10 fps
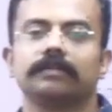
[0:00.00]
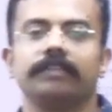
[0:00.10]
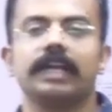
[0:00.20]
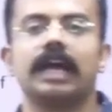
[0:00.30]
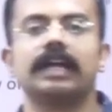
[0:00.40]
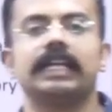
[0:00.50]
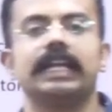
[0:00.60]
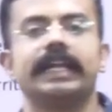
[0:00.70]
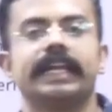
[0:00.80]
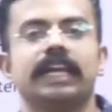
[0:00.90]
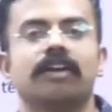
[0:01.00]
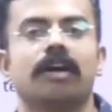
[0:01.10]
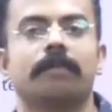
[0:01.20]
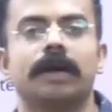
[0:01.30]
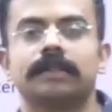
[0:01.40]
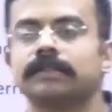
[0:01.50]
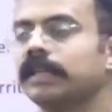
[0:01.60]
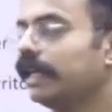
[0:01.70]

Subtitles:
We are dealing e-commerce